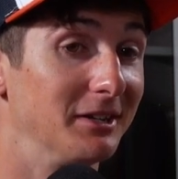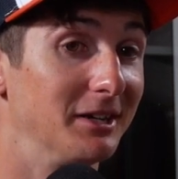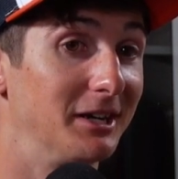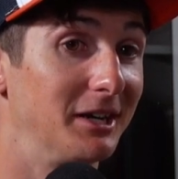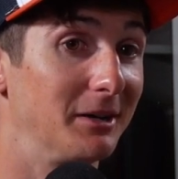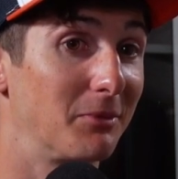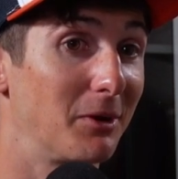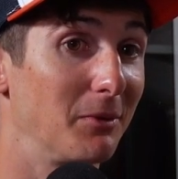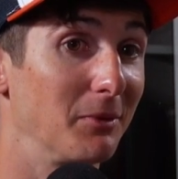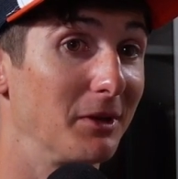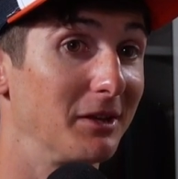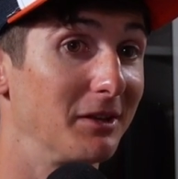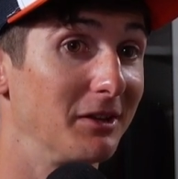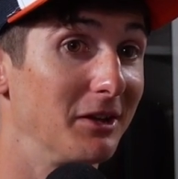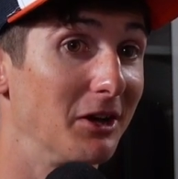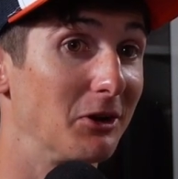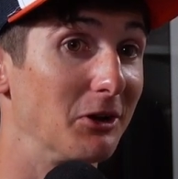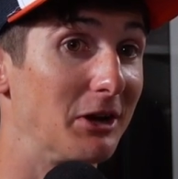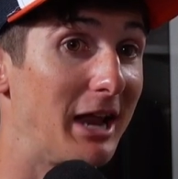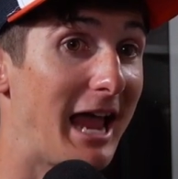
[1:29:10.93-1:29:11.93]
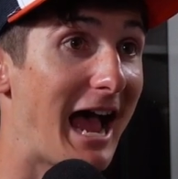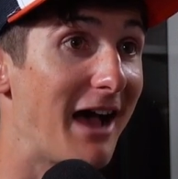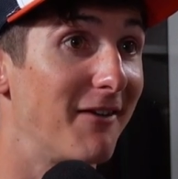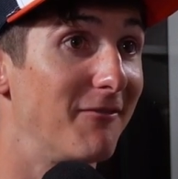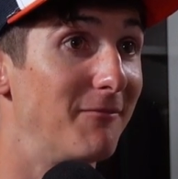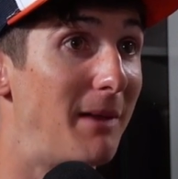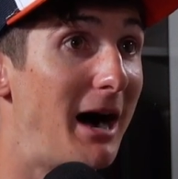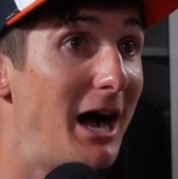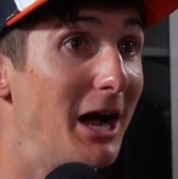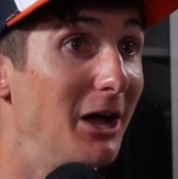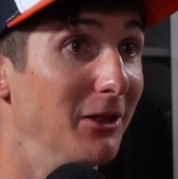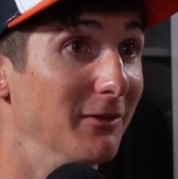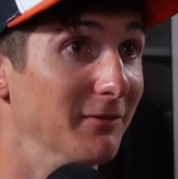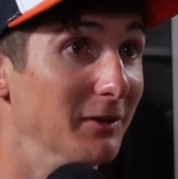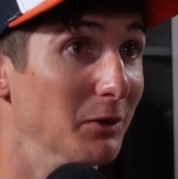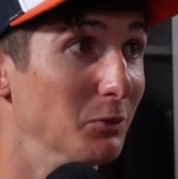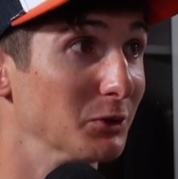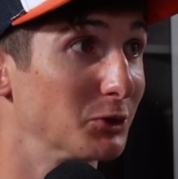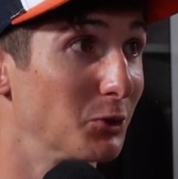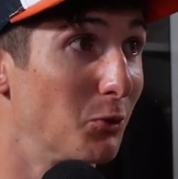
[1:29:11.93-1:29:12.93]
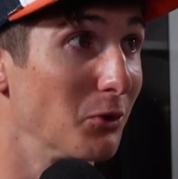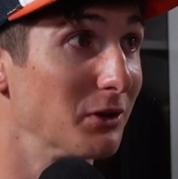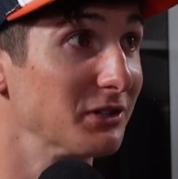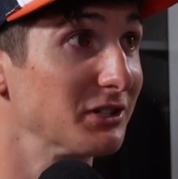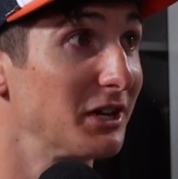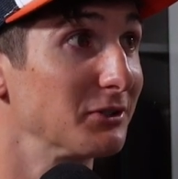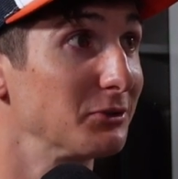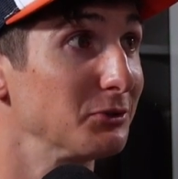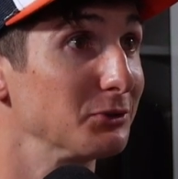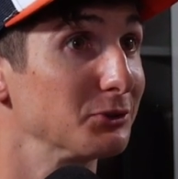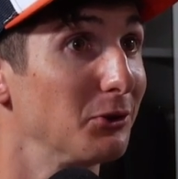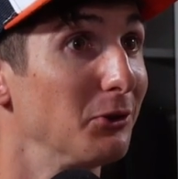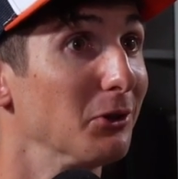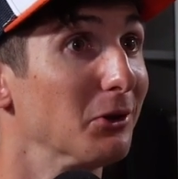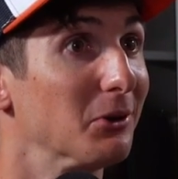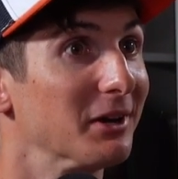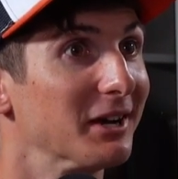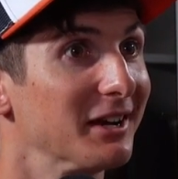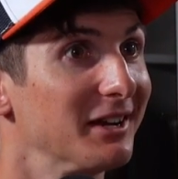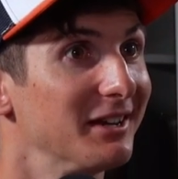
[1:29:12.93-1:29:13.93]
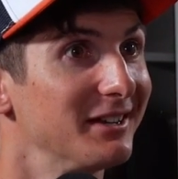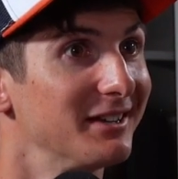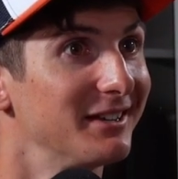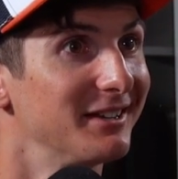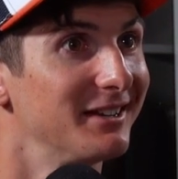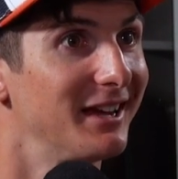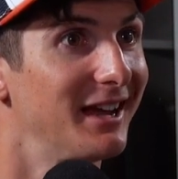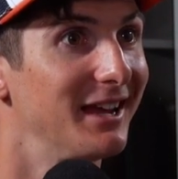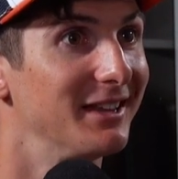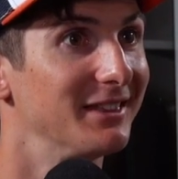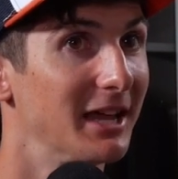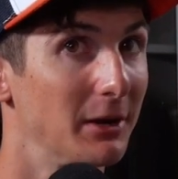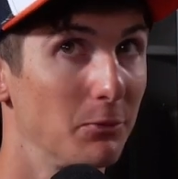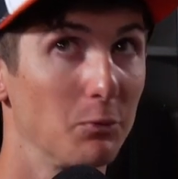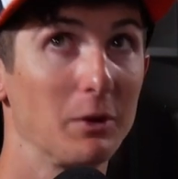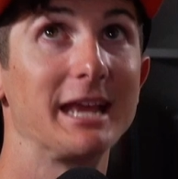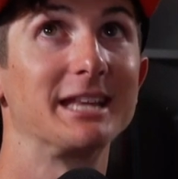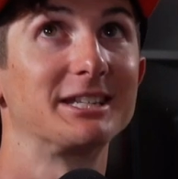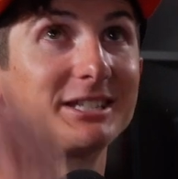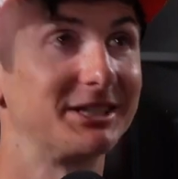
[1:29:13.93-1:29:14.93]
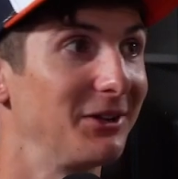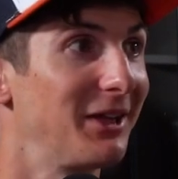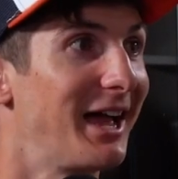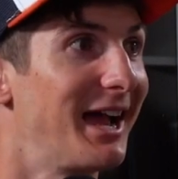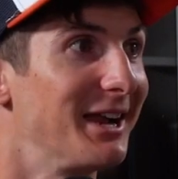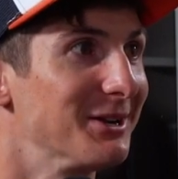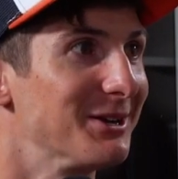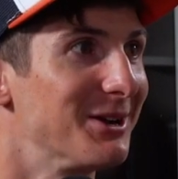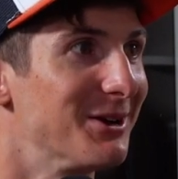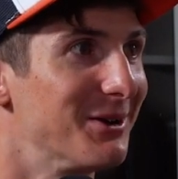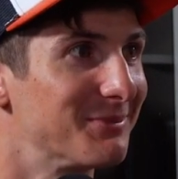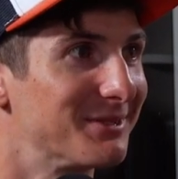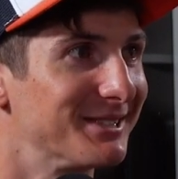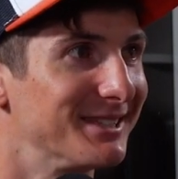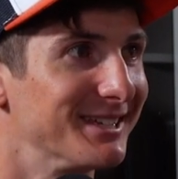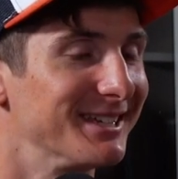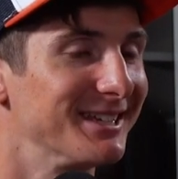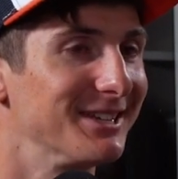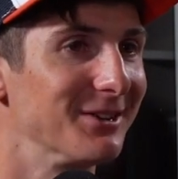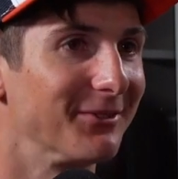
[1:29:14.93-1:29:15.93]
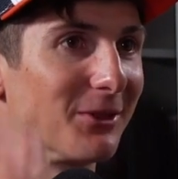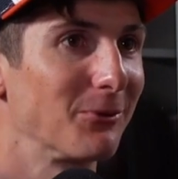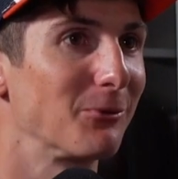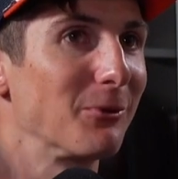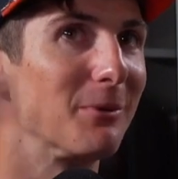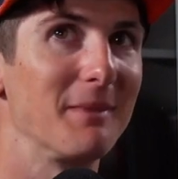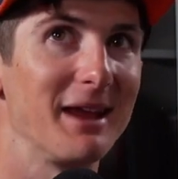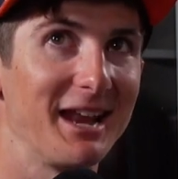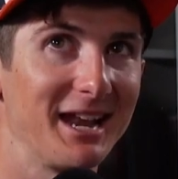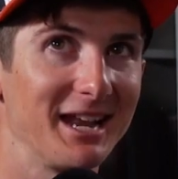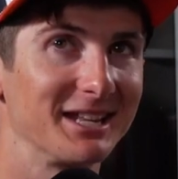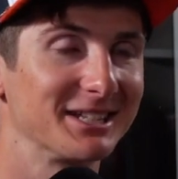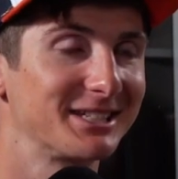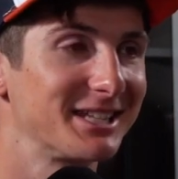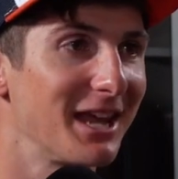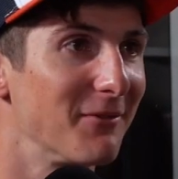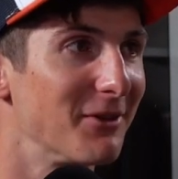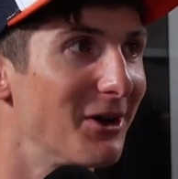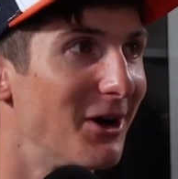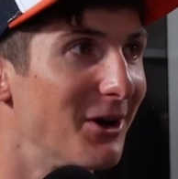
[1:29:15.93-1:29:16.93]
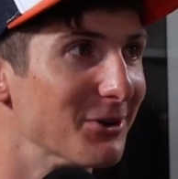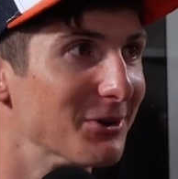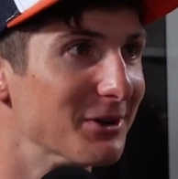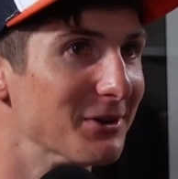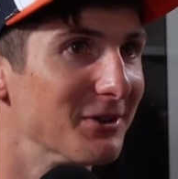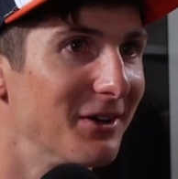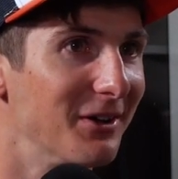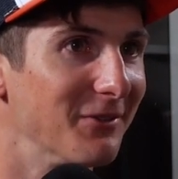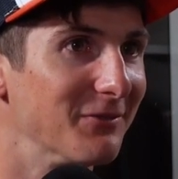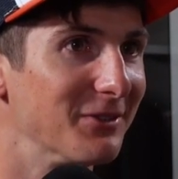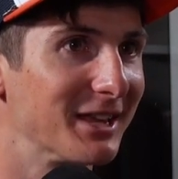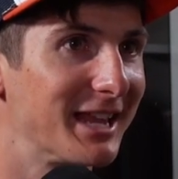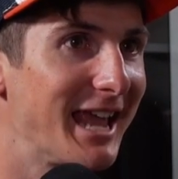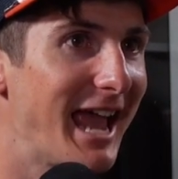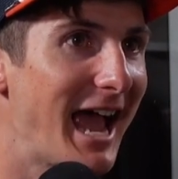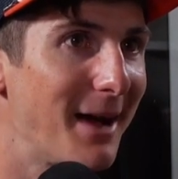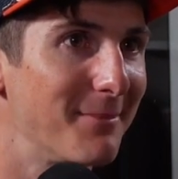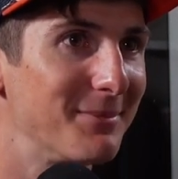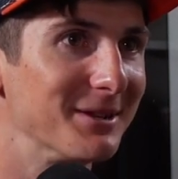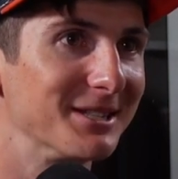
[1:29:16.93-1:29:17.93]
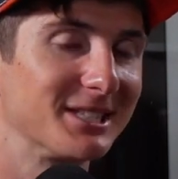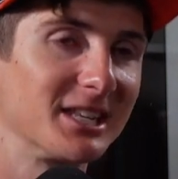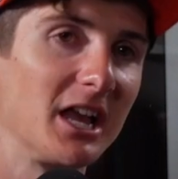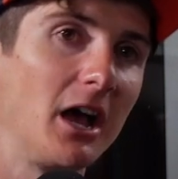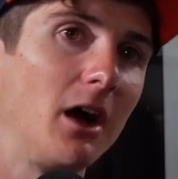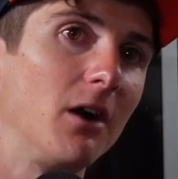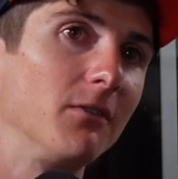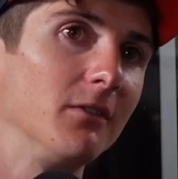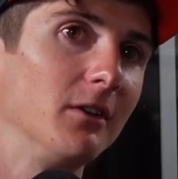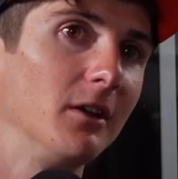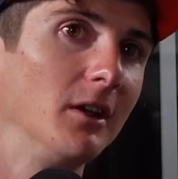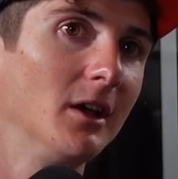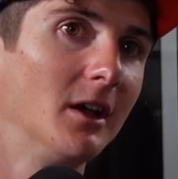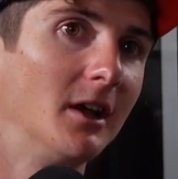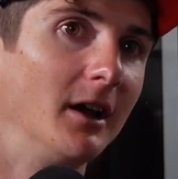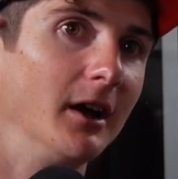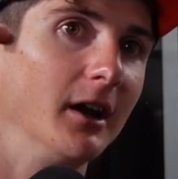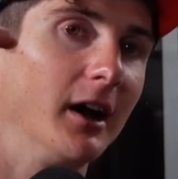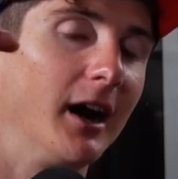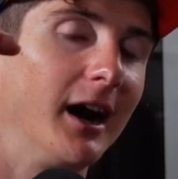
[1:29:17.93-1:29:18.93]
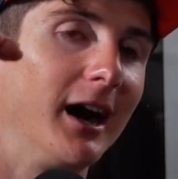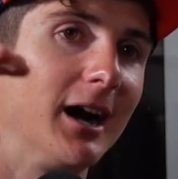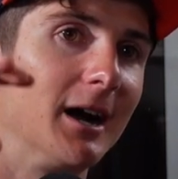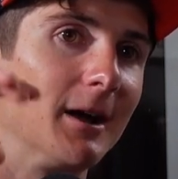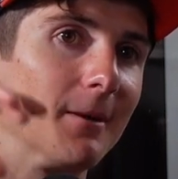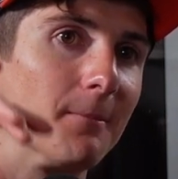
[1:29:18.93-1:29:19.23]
probably a good half mile of it was horizontal soloing. And then we still had to go up to the remaining 700 of the cap itself, to